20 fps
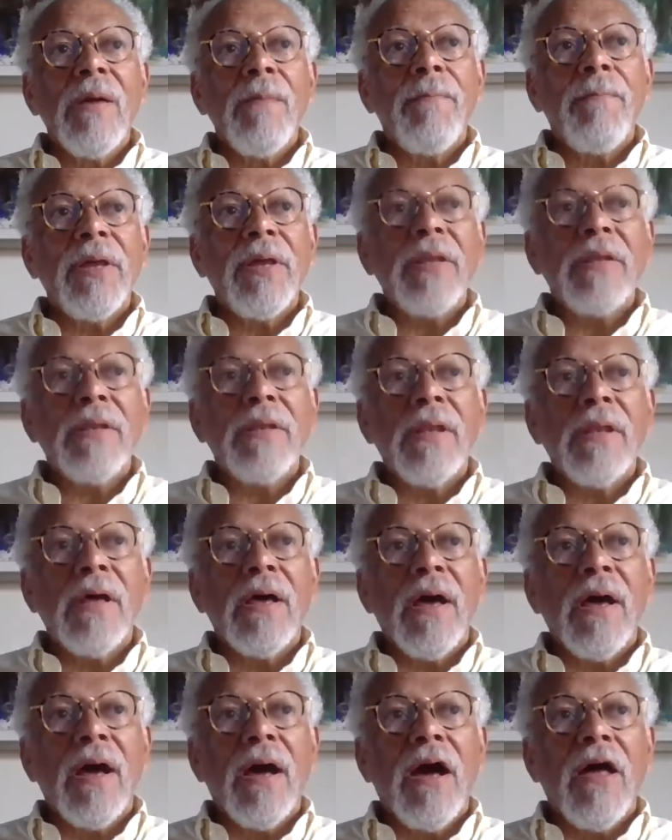But
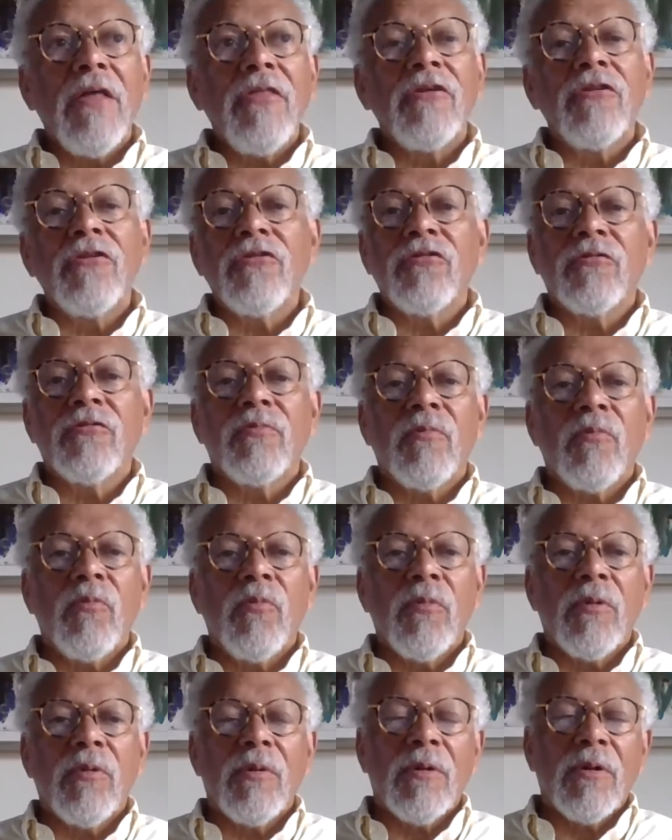others
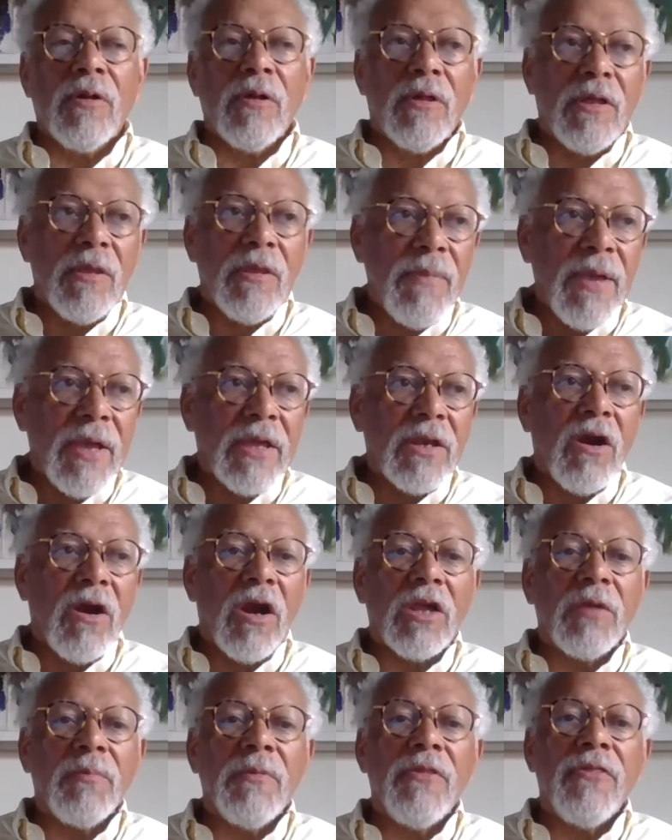can make an
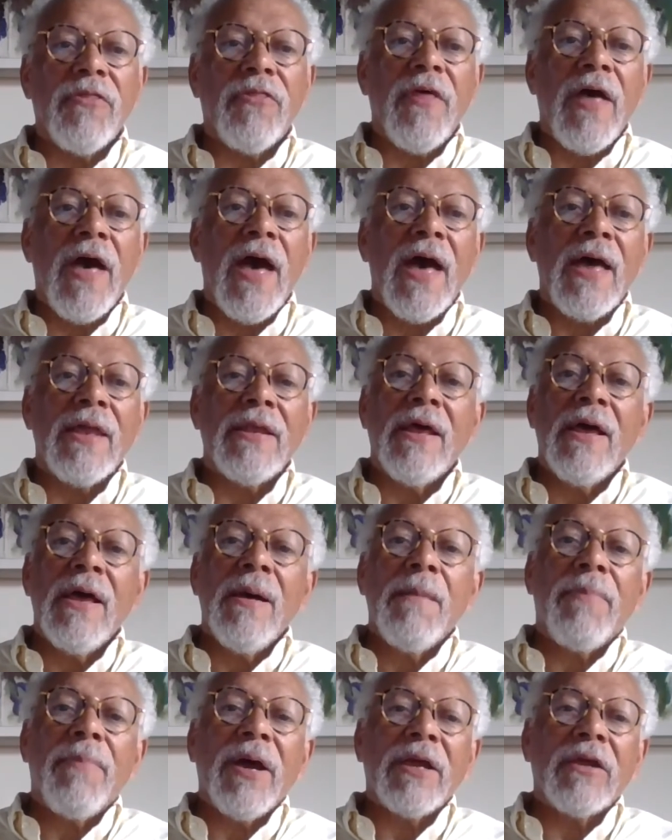argument that
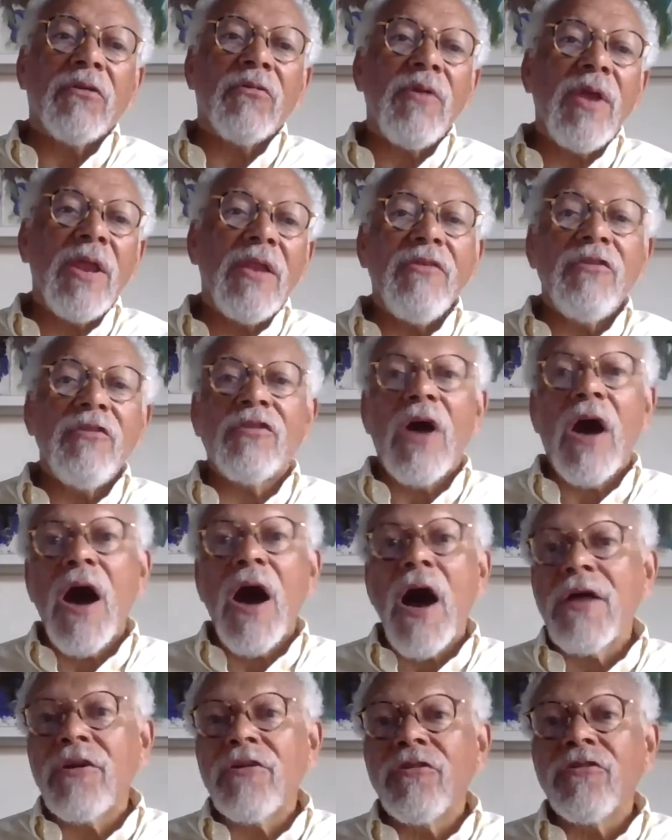by creating these
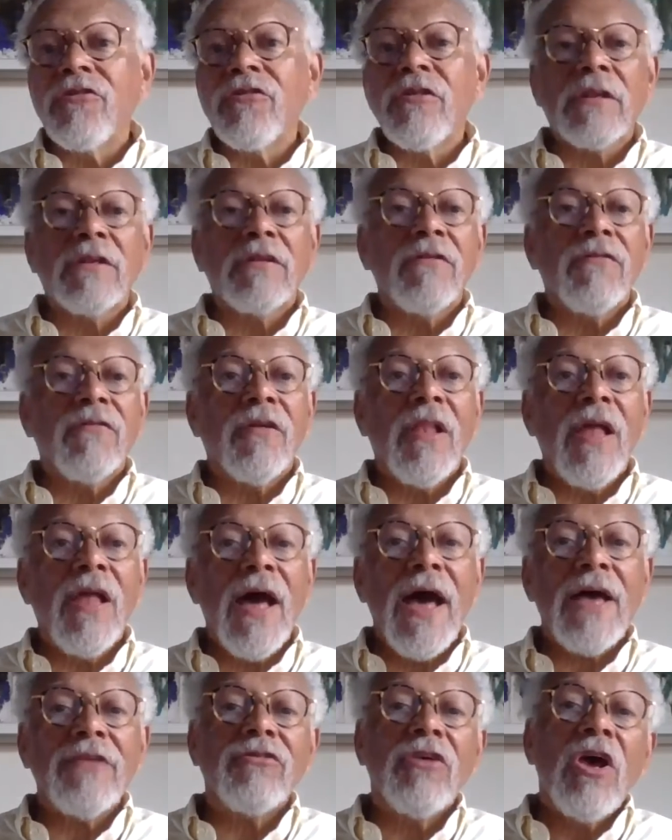honors selective
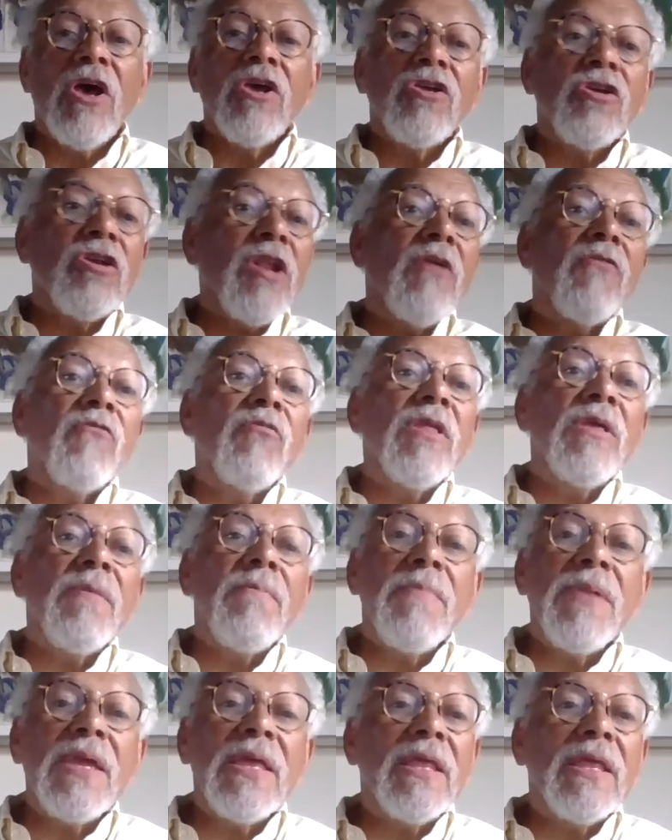class, you're not really
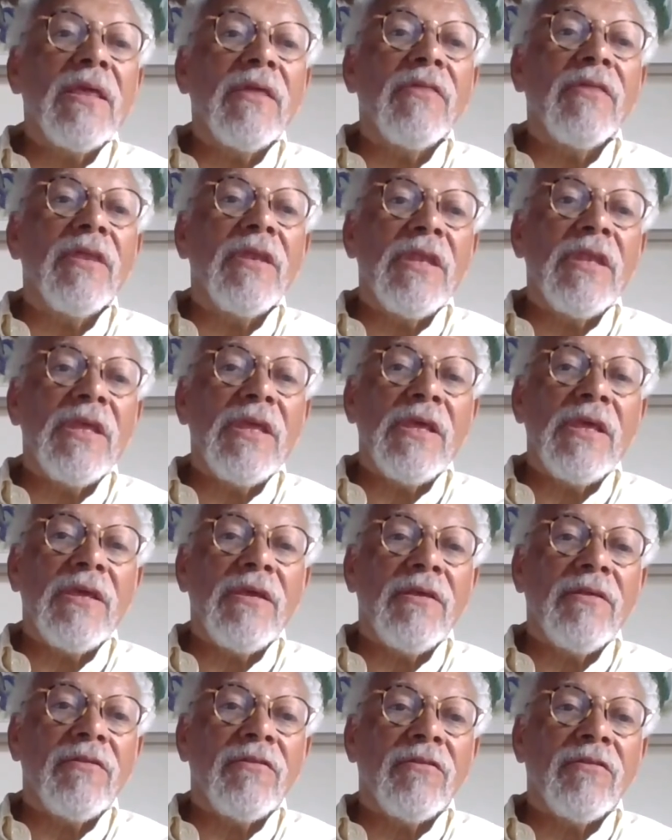meeting the
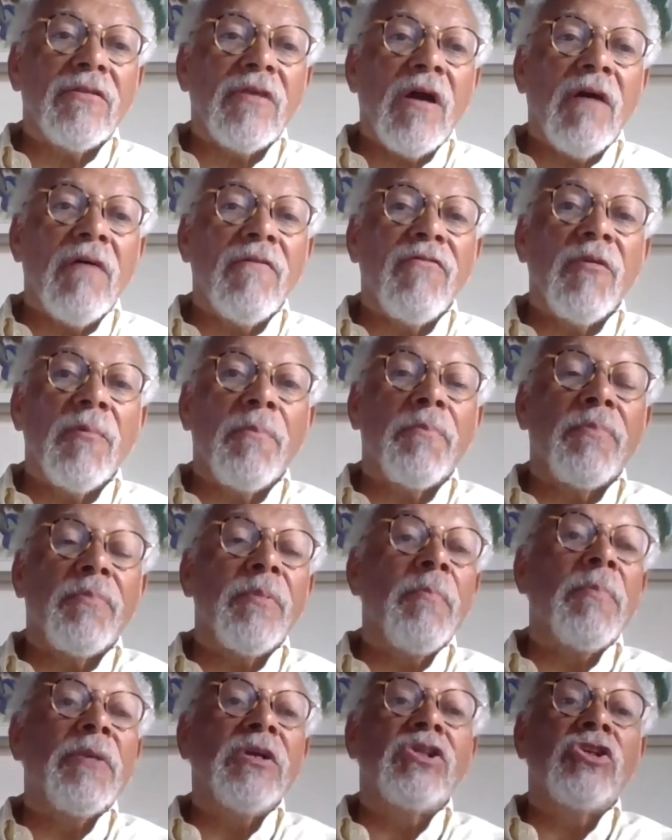needs of the
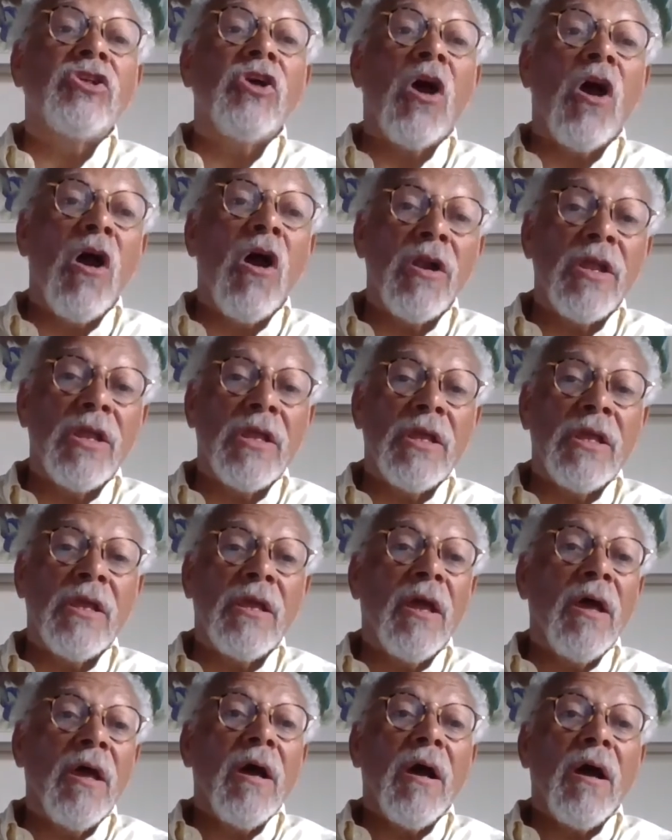
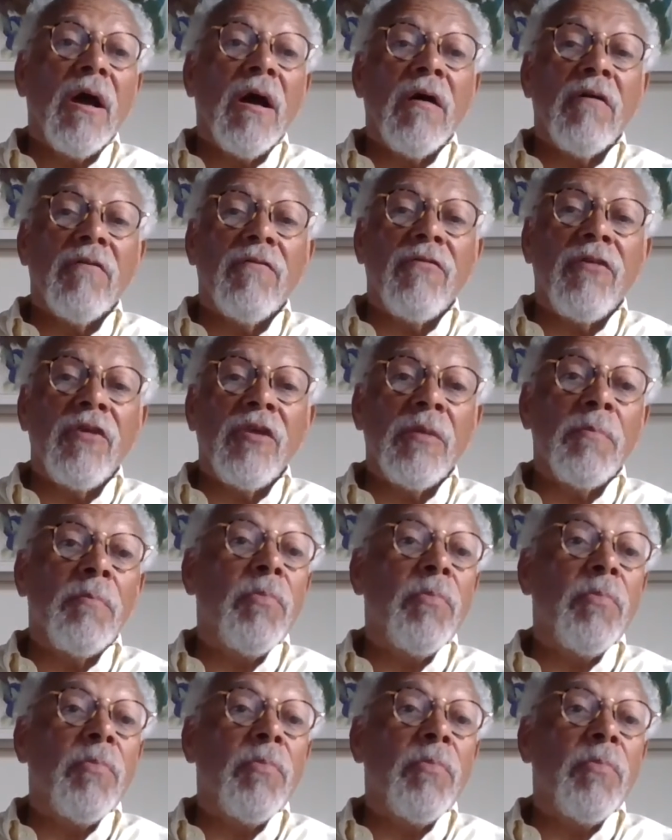majority of the